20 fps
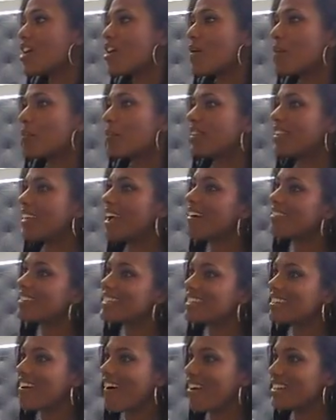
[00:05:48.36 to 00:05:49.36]
but the other
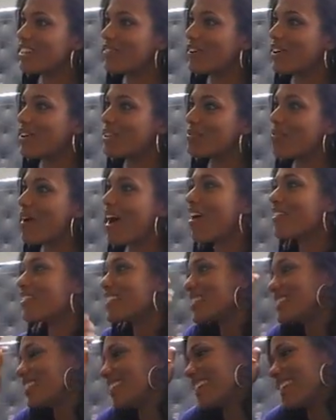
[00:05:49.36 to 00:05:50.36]
side of her as well,
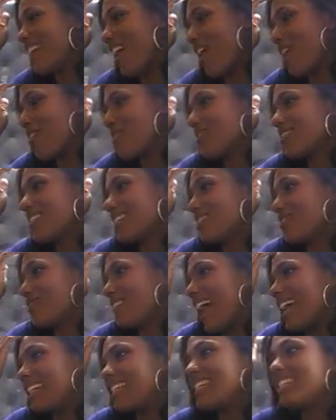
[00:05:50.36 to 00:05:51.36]
that you
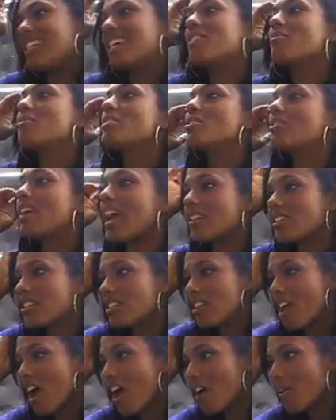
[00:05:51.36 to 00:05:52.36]
get to see when you get
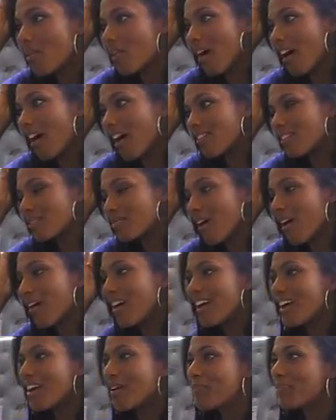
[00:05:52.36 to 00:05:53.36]
to know her as well.
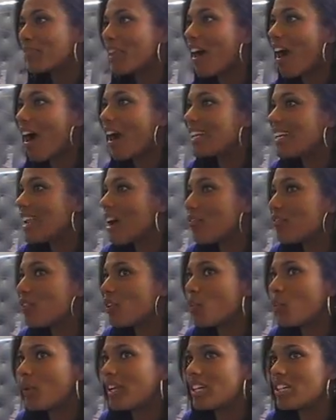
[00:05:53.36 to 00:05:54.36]
I love
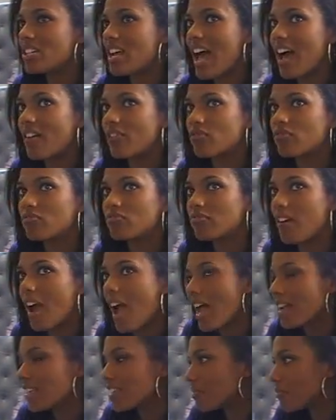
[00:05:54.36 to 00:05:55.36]
that we could have
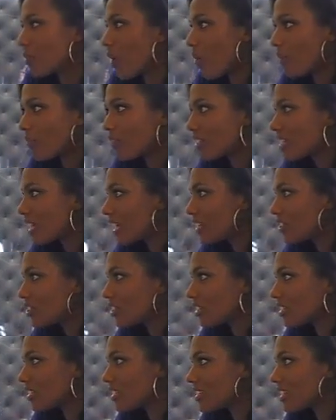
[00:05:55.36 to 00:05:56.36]
random
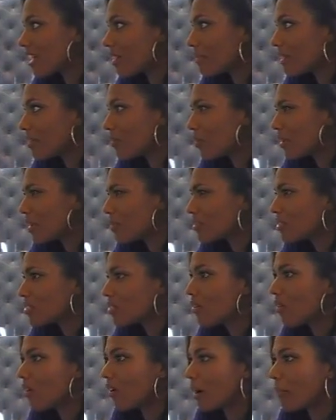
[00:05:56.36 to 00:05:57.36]
conversations. I mean, we would
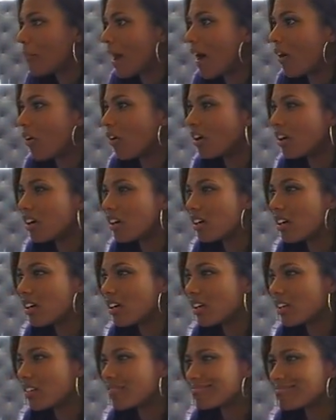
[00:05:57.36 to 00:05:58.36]
talk about
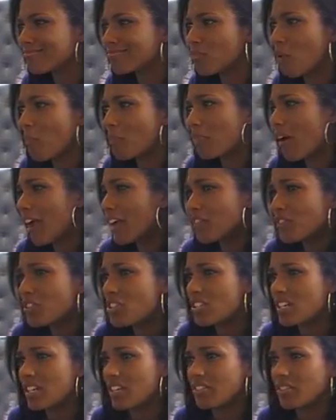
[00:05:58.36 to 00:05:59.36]

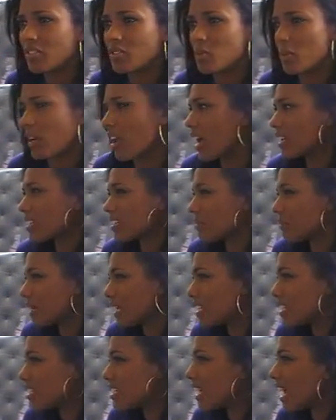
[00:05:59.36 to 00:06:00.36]
breakfast cereals we like to
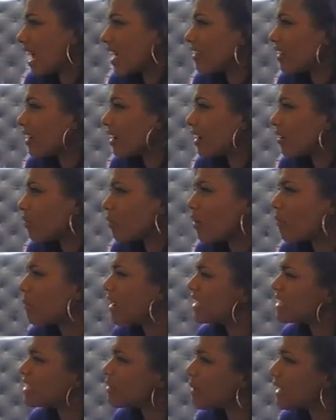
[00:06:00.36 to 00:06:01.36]
mix together, and what
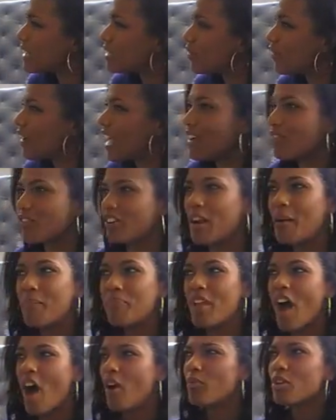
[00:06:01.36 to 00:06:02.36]
makes the best flavour. And
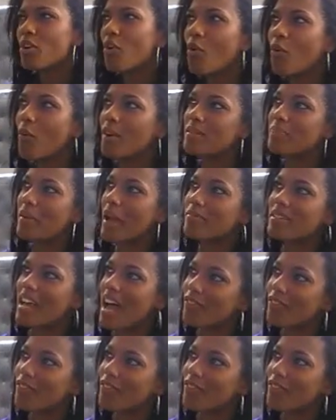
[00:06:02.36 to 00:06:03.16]
I wouldn't always be able to have